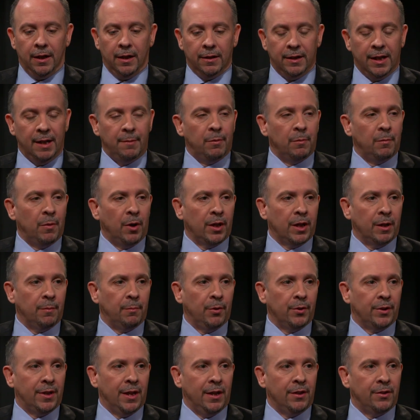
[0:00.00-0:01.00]
labor market
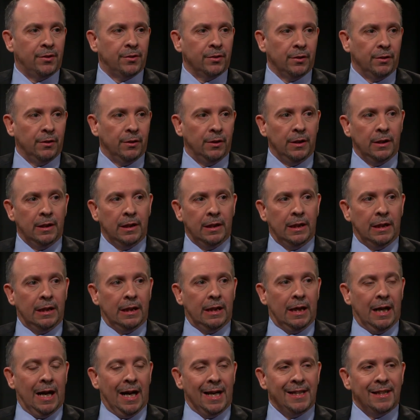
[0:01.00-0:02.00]
potential.
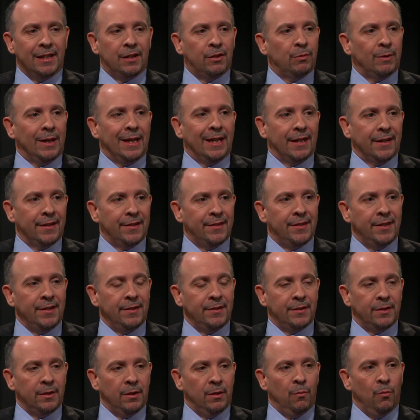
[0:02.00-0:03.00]
How do you create a
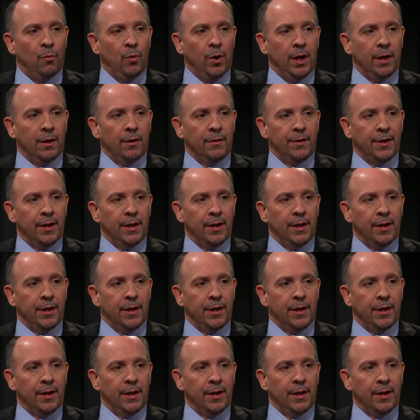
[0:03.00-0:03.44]
system where